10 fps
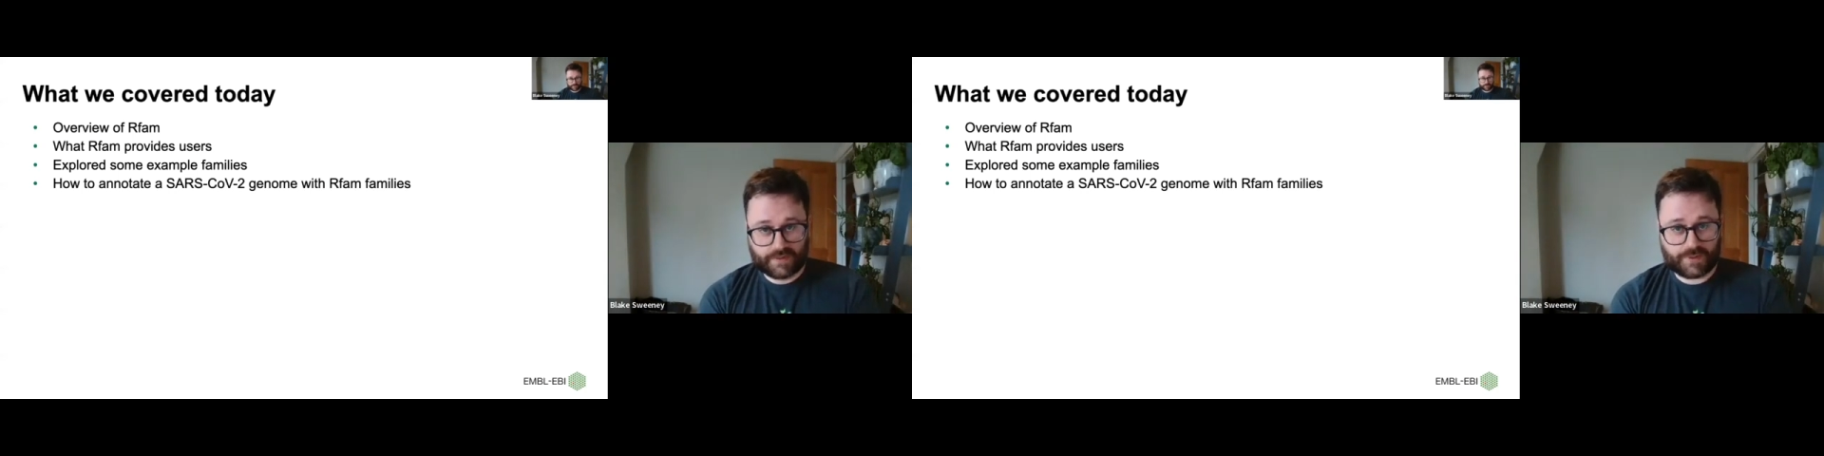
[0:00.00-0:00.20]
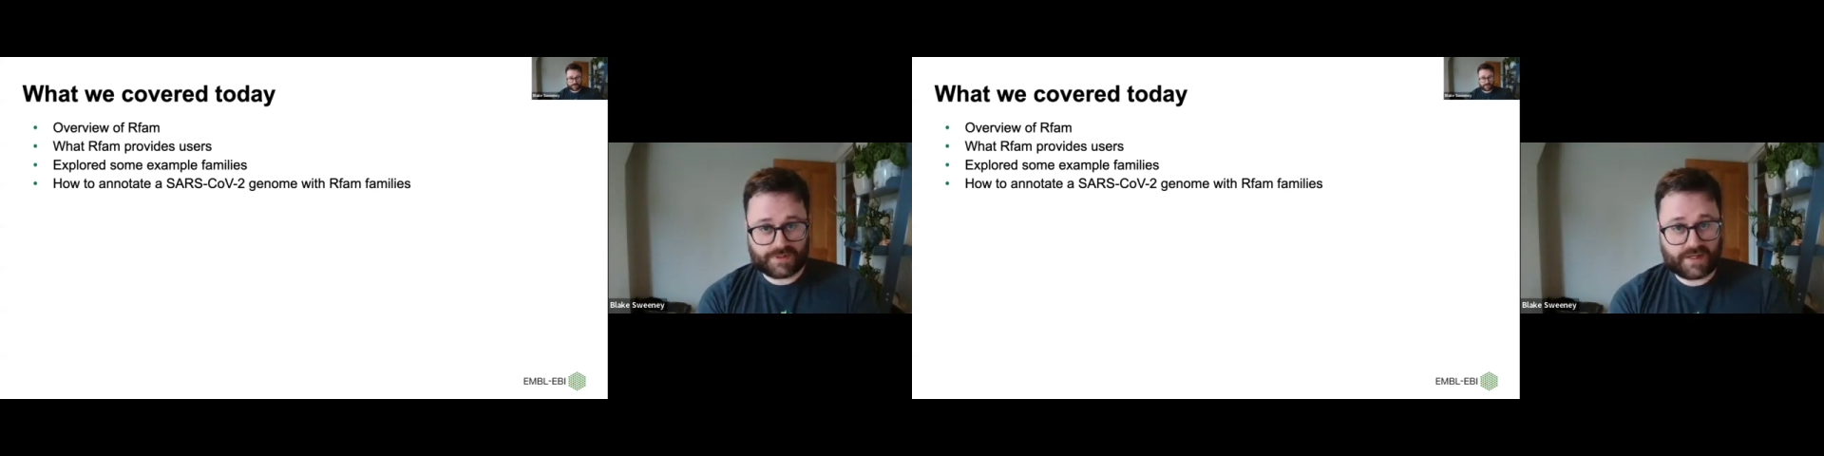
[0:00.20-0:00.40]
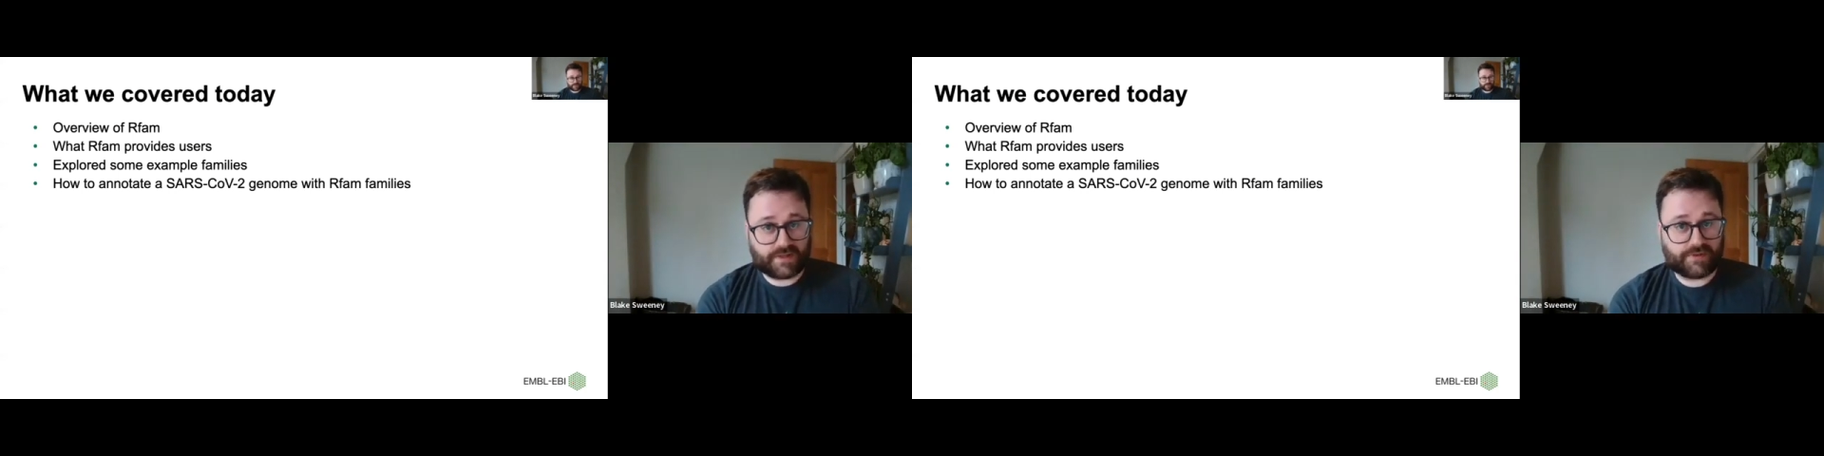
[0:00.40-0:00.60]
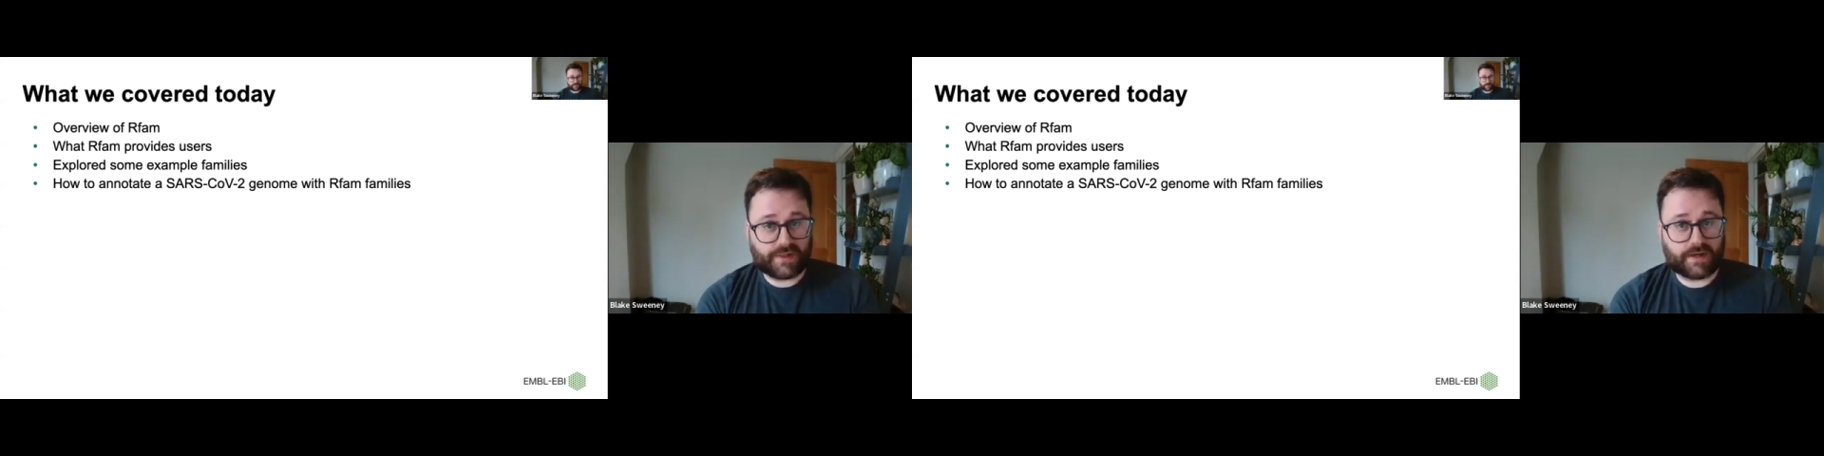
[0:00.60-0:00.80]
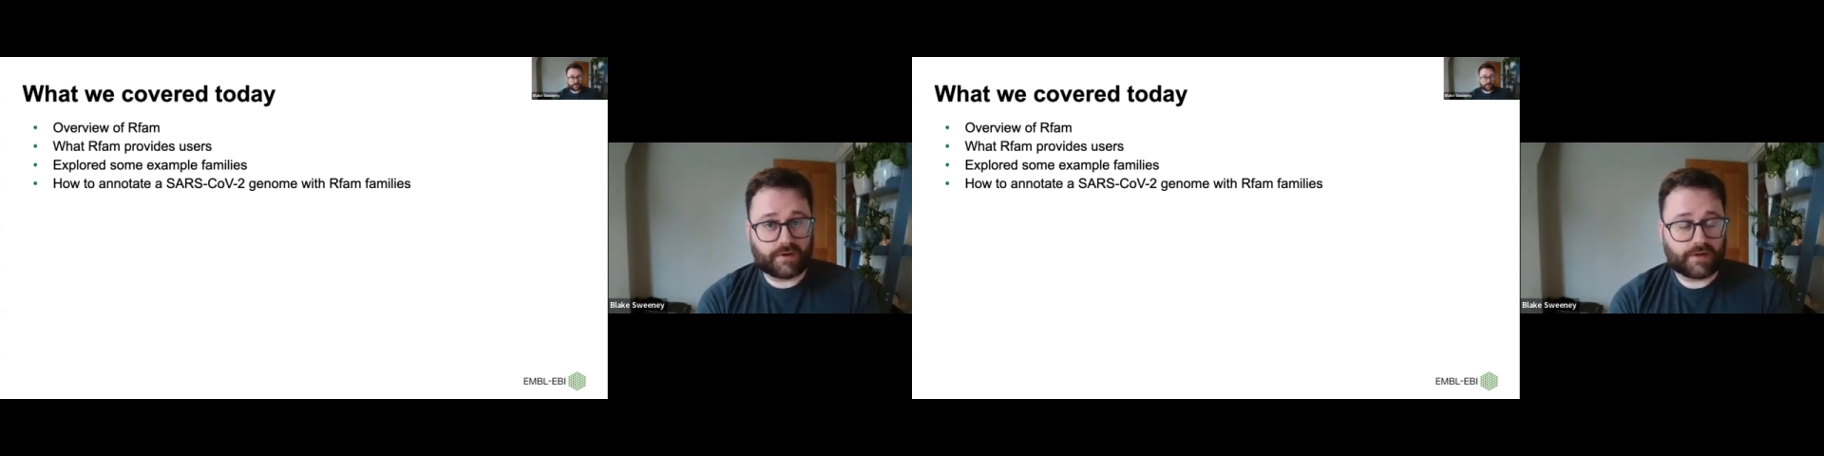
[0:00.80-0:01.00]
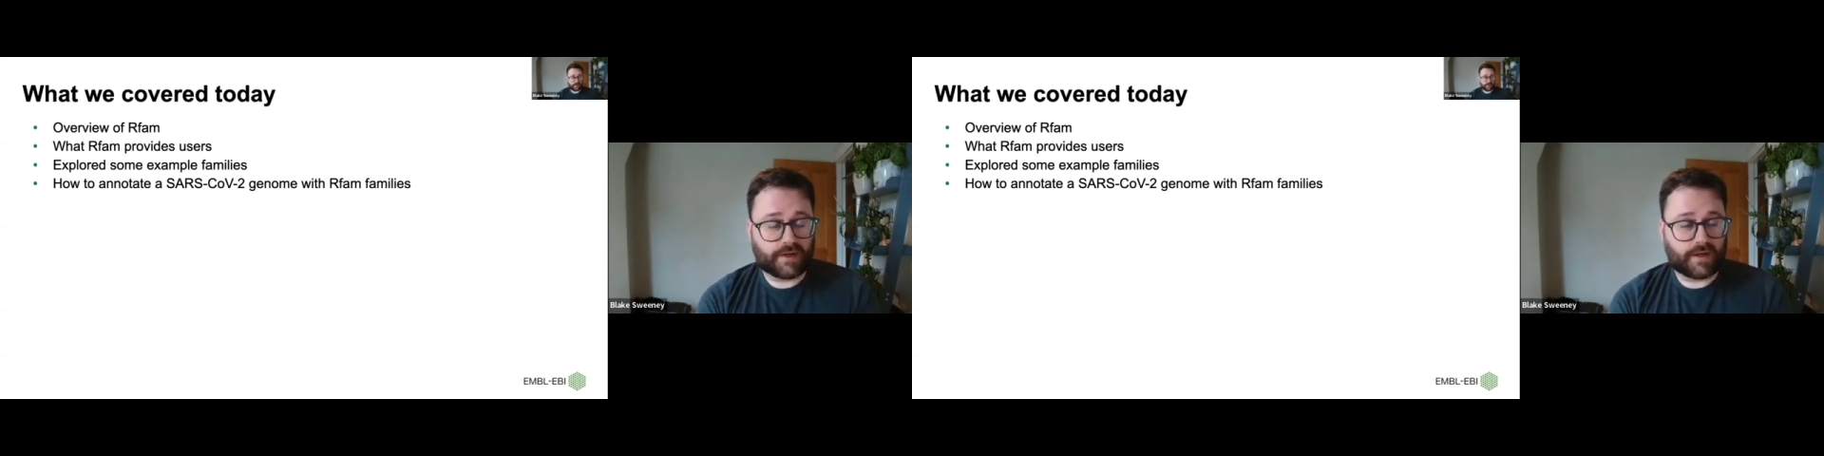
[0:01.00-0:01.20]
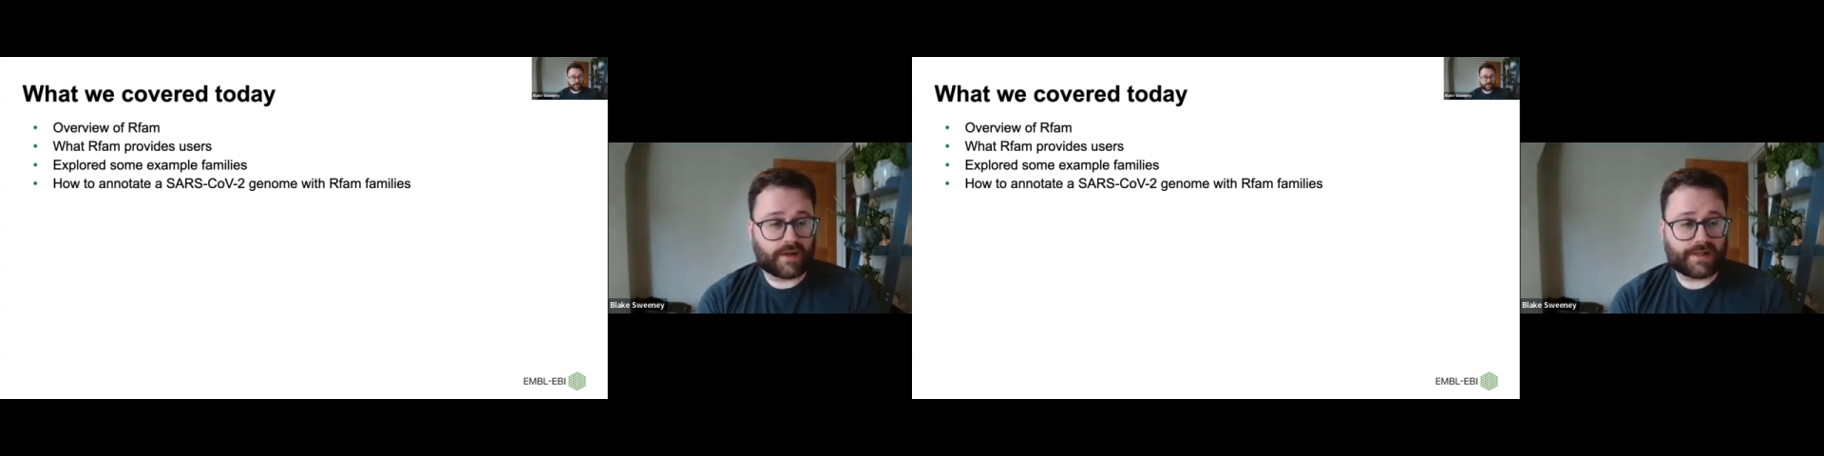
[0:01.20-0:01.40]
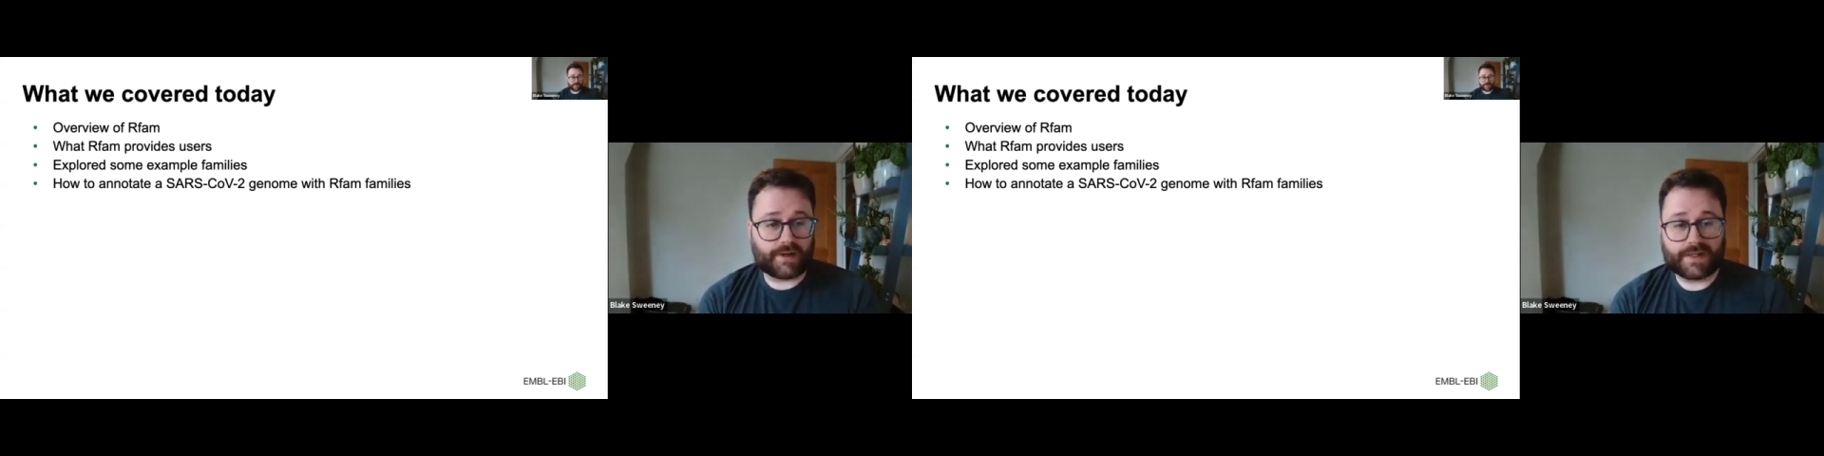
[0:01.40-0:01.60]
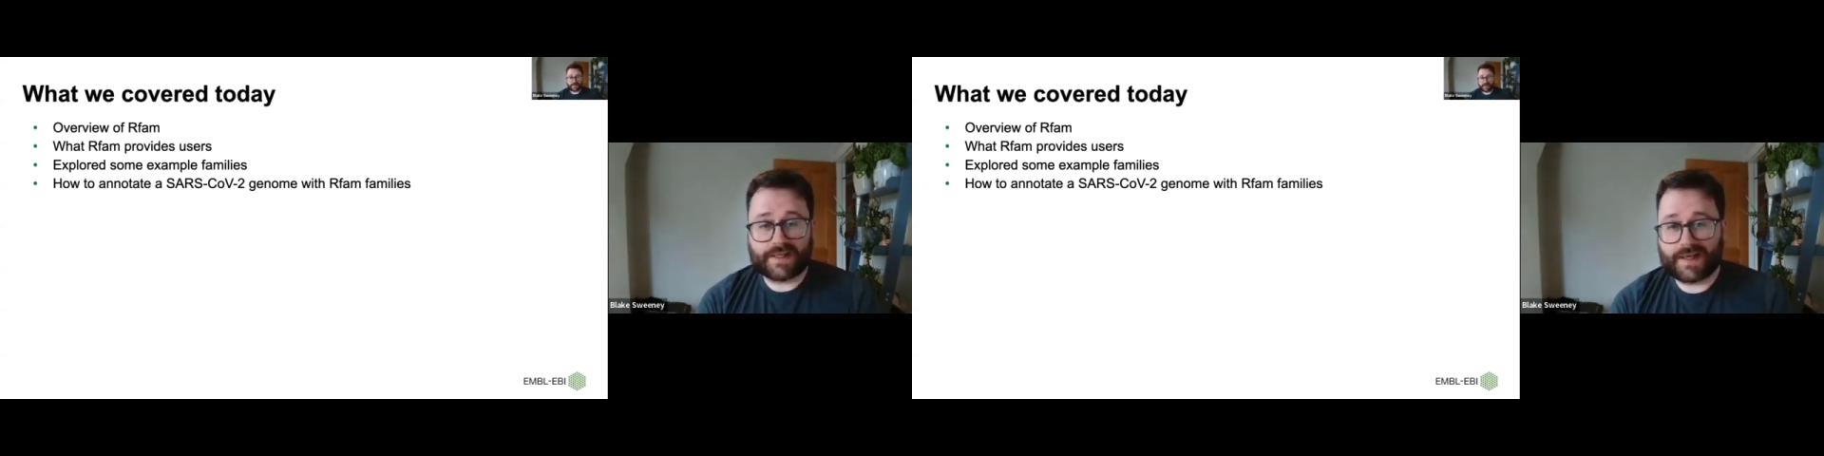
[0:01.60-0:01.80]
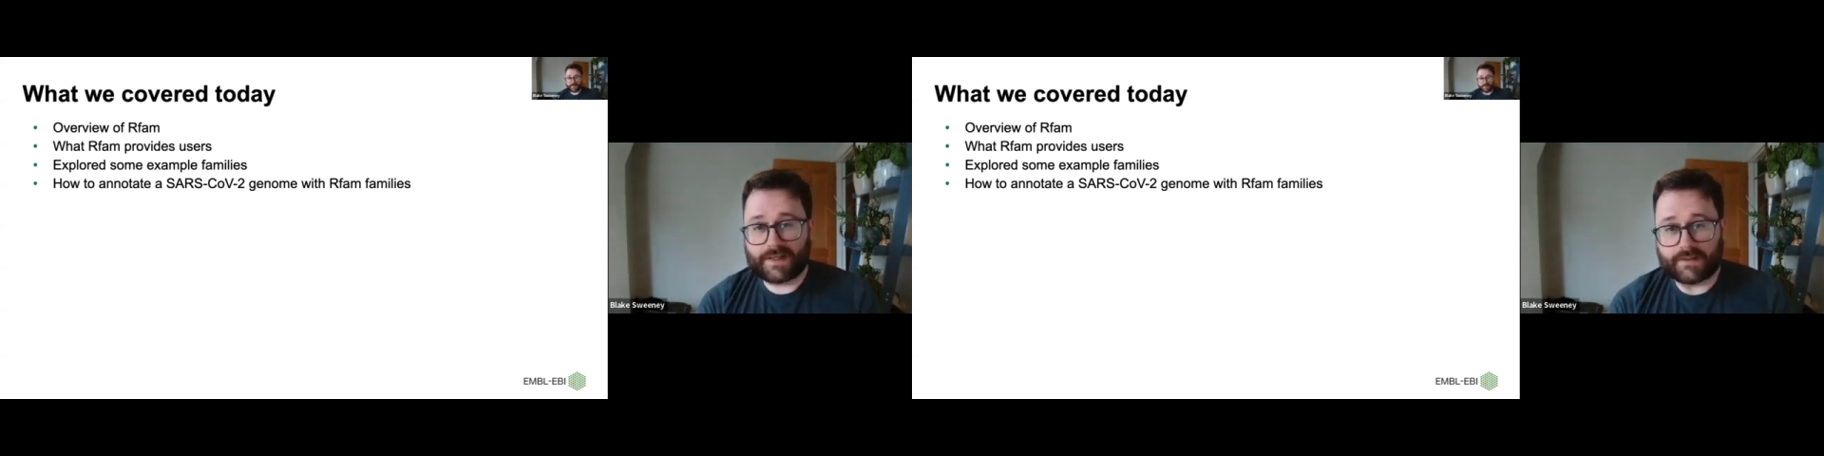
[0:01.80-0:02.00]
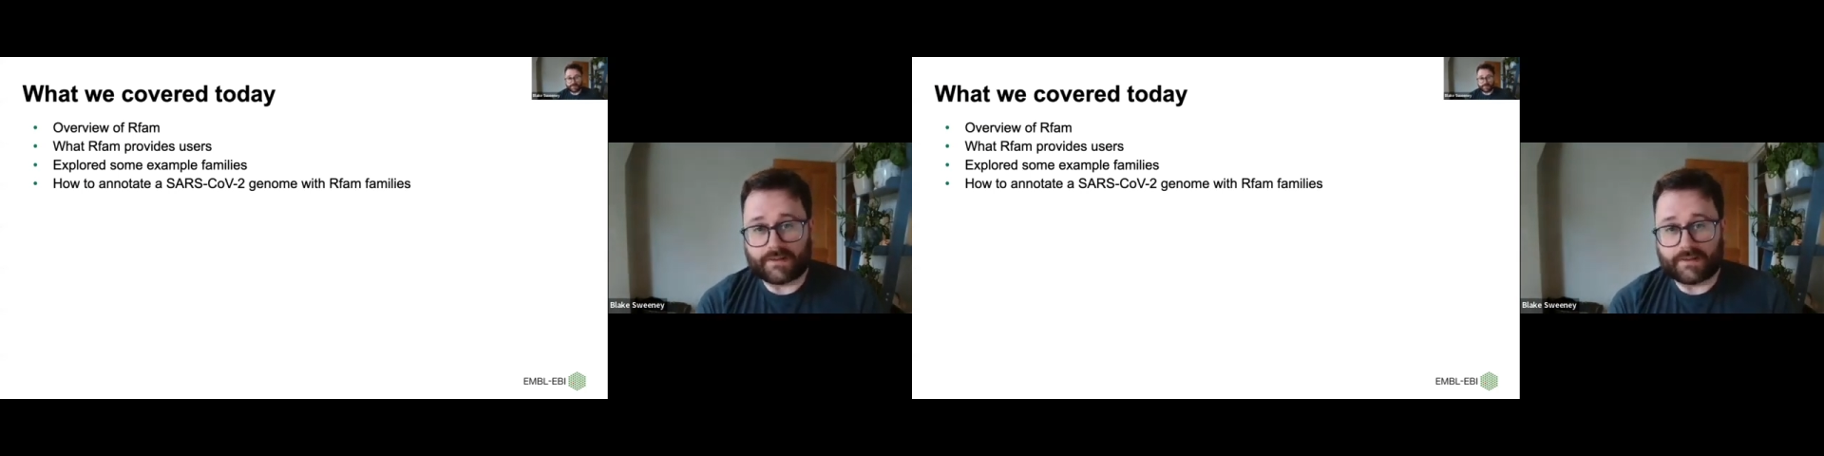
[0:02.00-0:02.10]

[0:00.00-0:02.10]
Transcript: is there and how to get it,